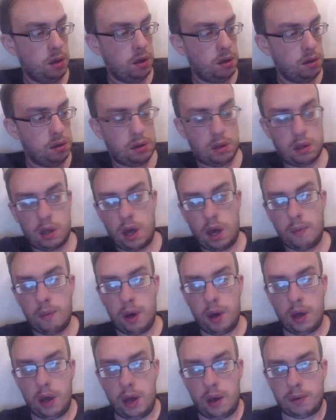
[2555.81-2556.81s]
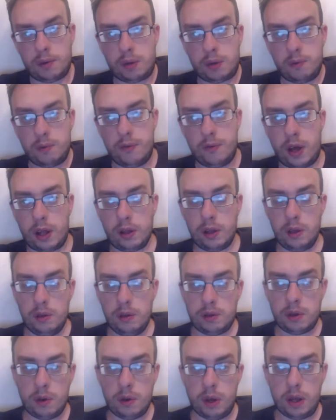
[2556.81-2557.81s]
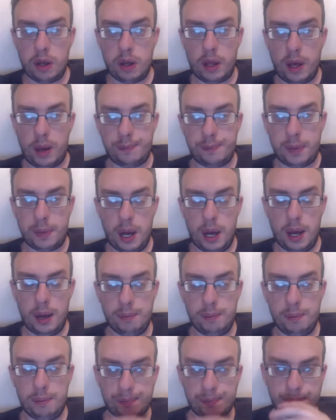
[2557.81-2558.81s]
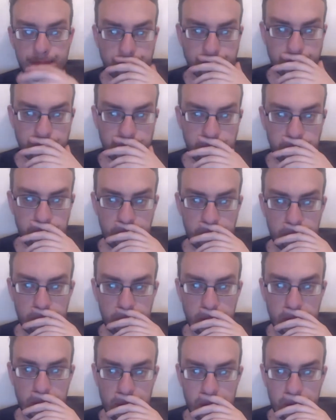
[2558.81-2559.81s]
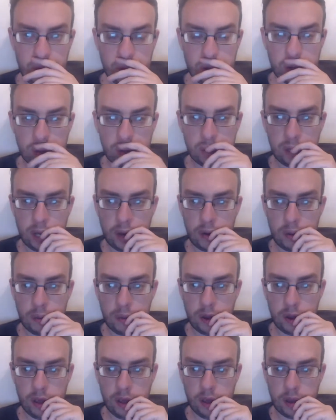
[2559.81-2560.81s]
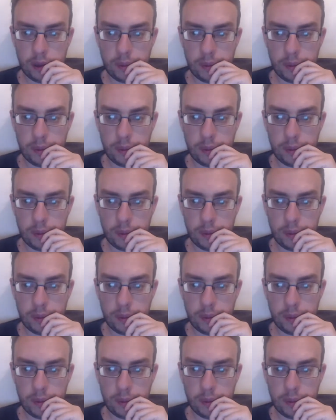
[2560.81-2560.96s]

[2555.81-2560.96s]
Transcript: So that might have some value to it then. Um, I'll have a look on Terapeak.